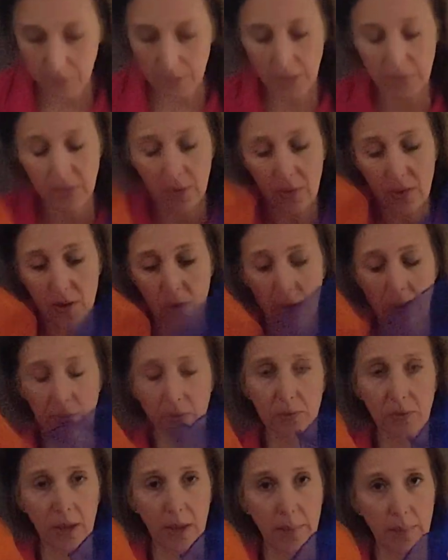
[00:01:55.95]
There are lots
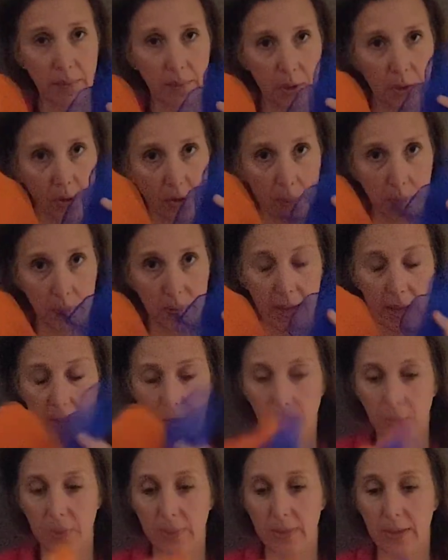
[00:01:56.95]
of games that you can play
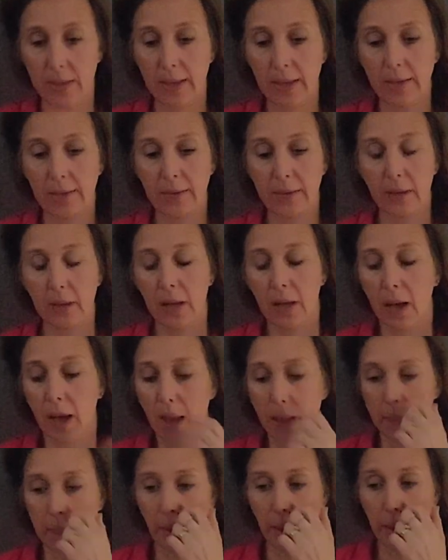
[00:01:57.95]
with these.
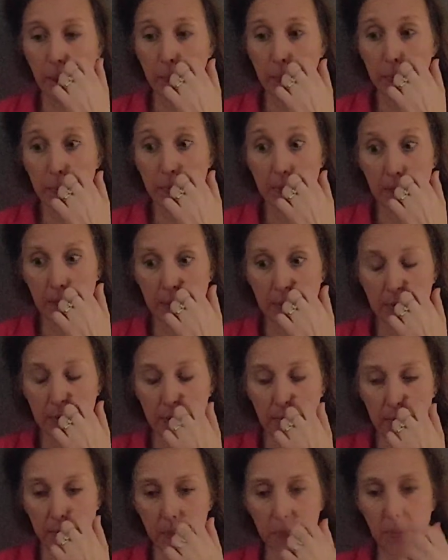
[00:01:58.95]
I would suggest that
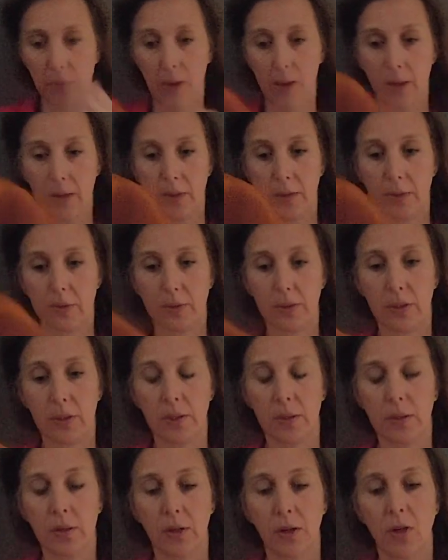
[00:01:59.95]
if you aren't
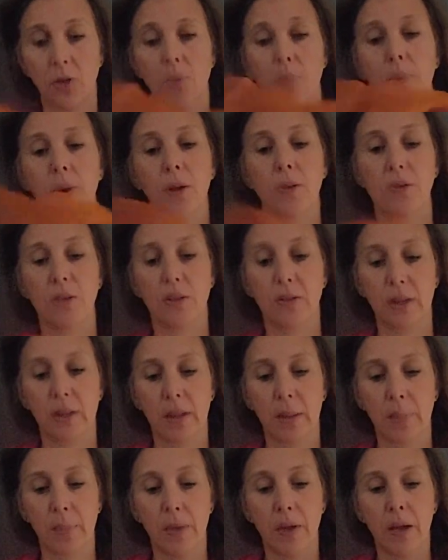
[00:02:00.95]
going to be purchasing
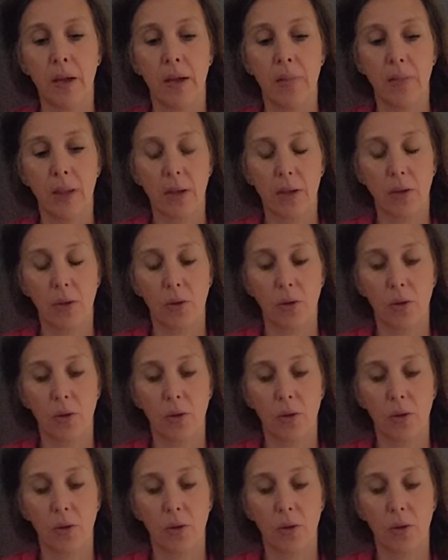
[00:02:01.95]
them, that you